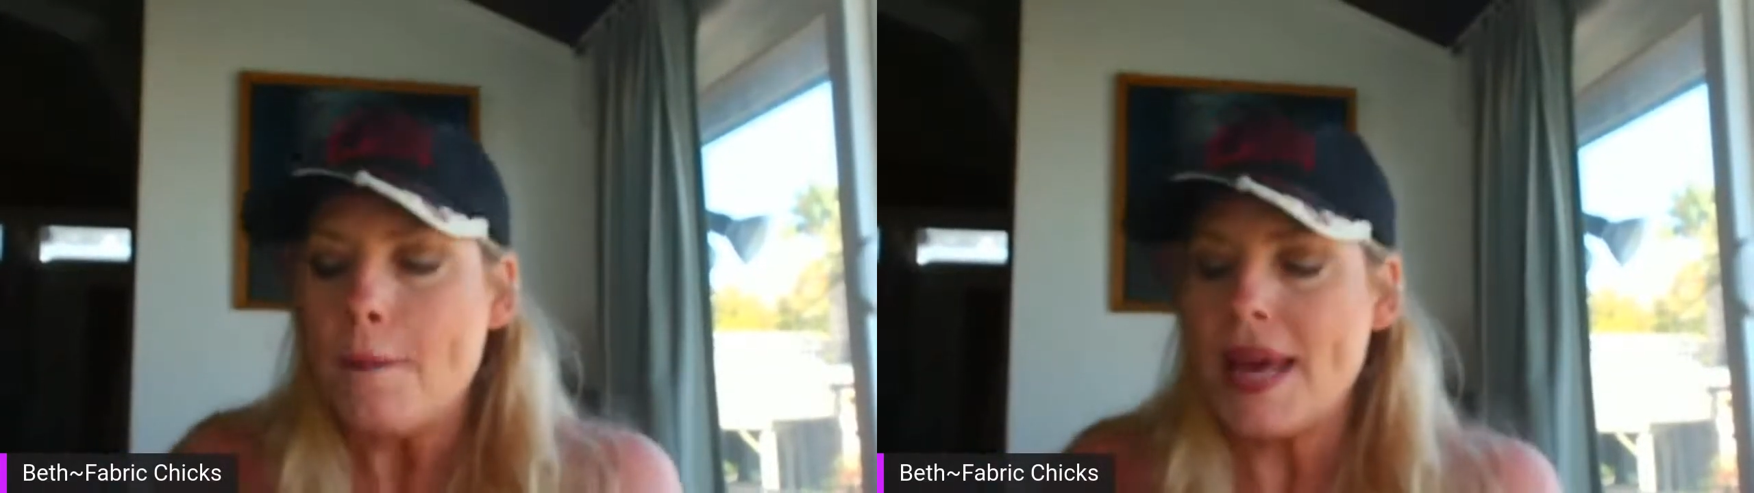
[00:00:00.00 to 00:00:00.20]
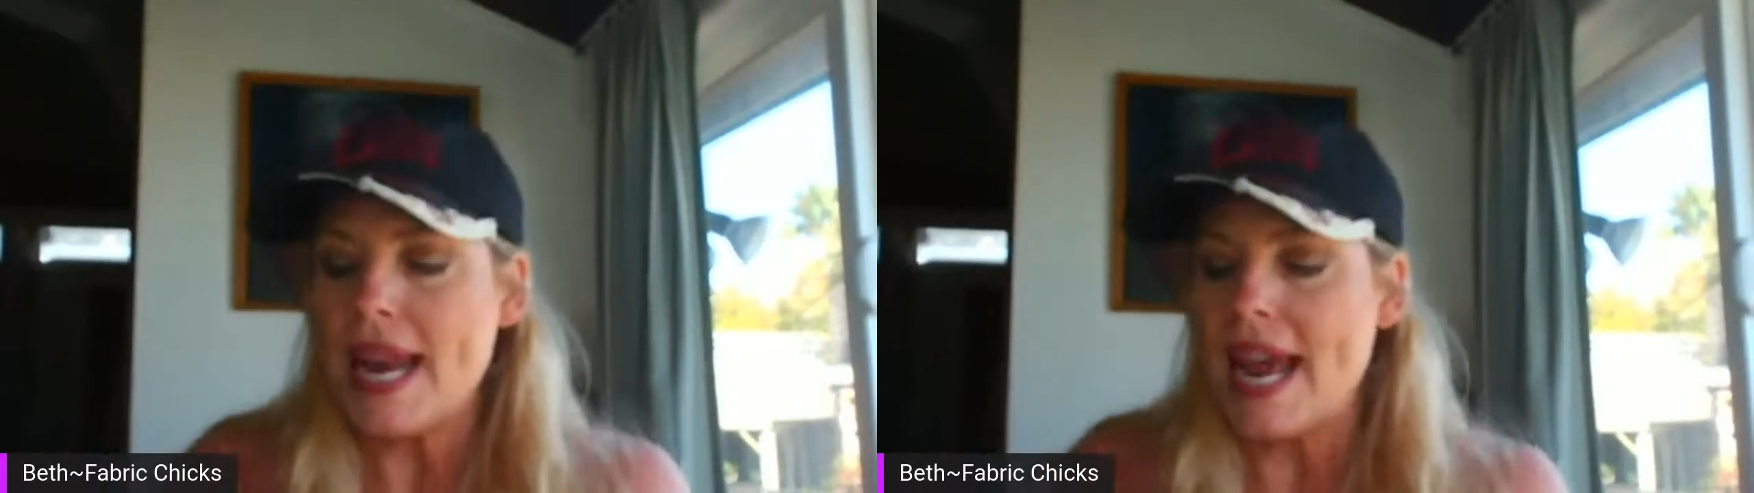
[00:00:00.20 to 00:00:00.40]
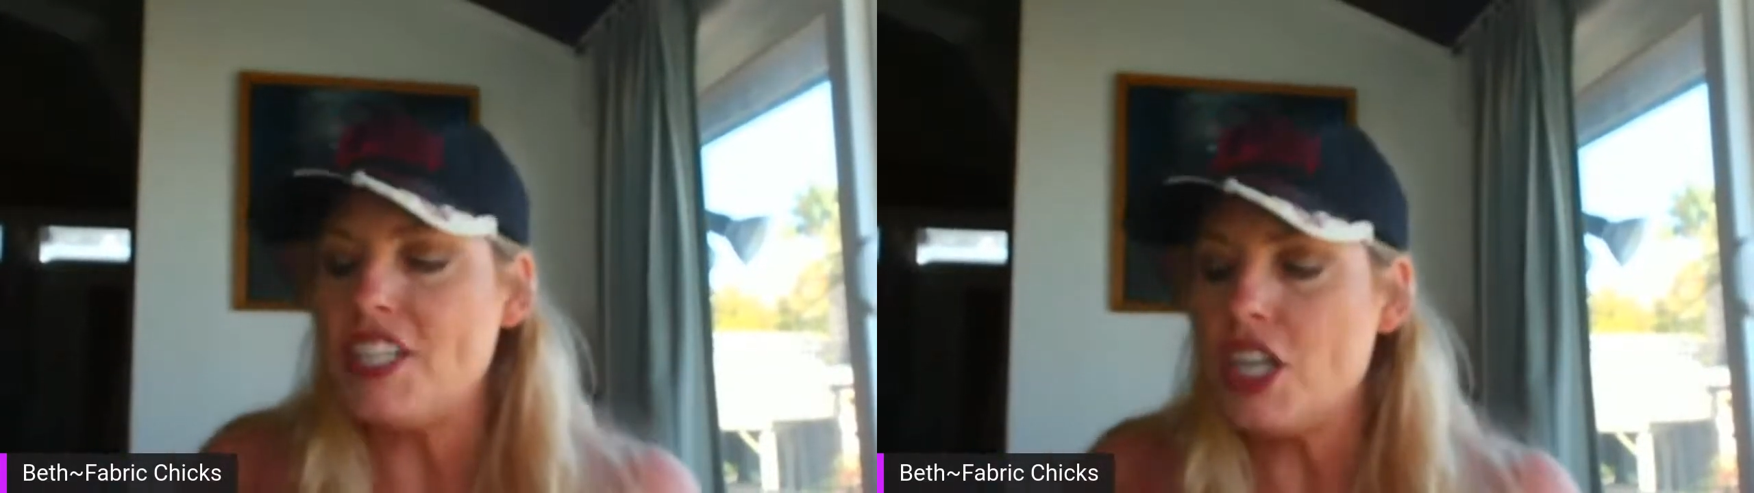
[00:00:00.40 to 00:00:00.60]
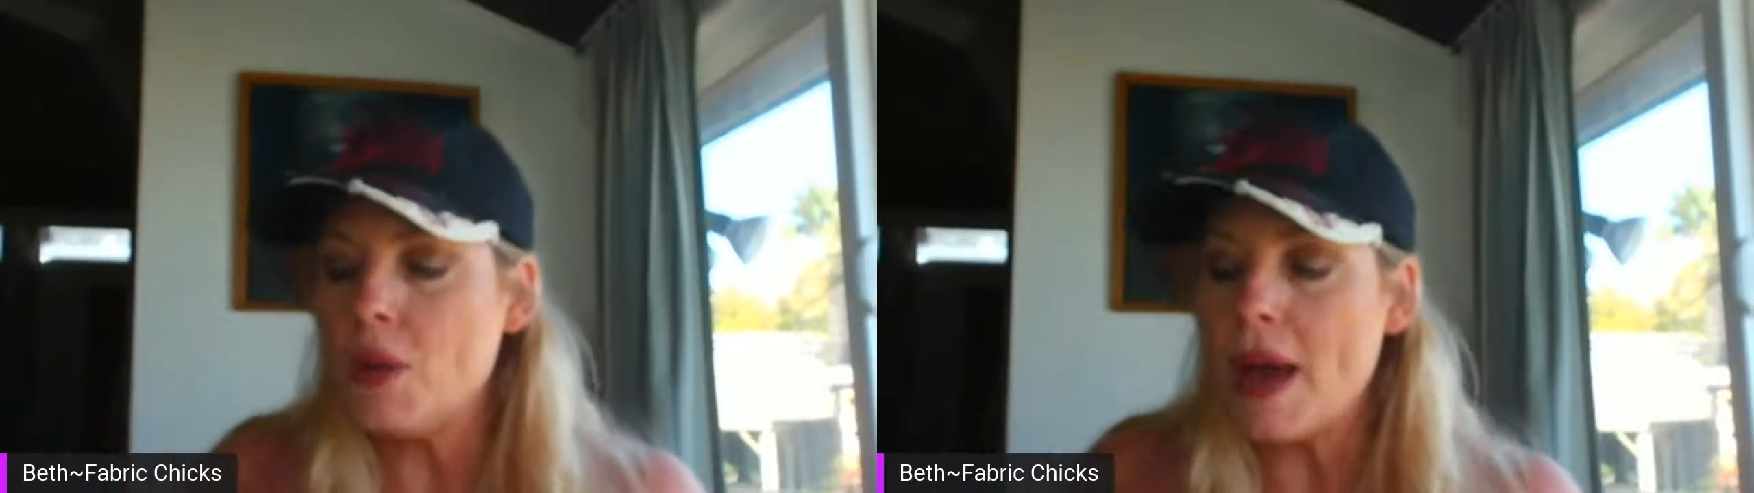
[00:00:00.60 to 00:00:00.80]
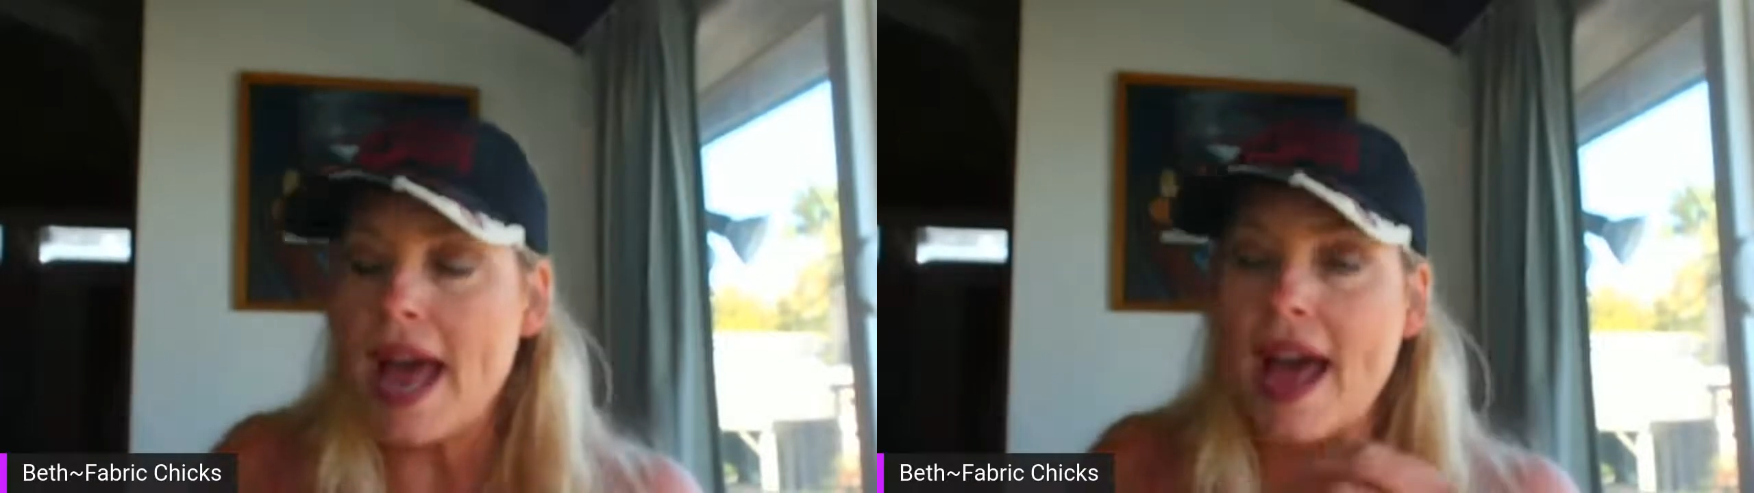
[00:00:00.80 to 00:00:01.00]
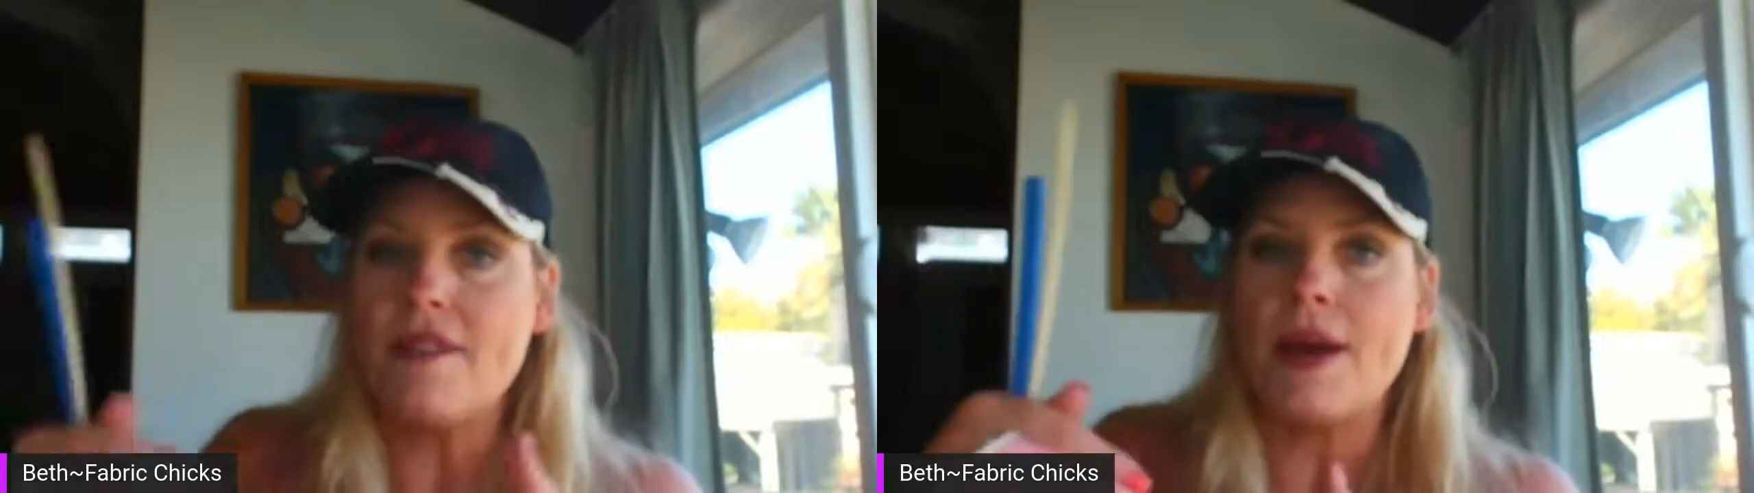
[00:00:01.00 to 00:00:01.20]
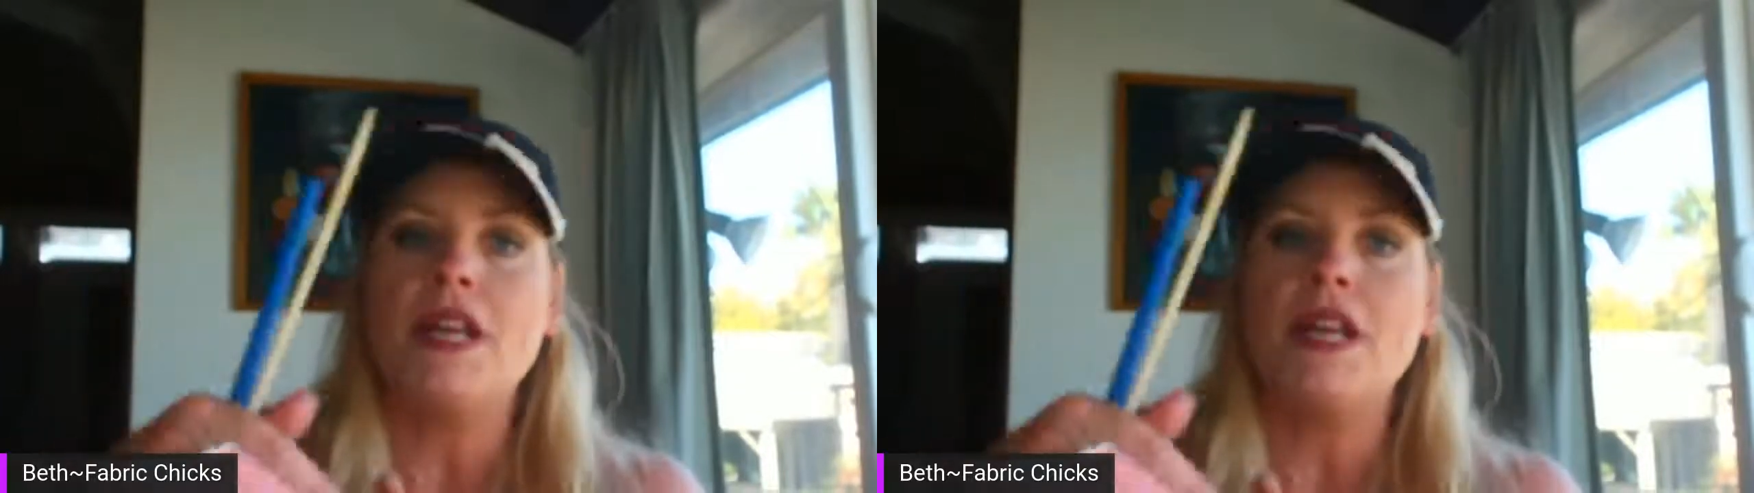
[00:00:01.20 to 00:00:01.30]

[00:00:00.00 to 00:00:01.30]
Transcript: But I do have,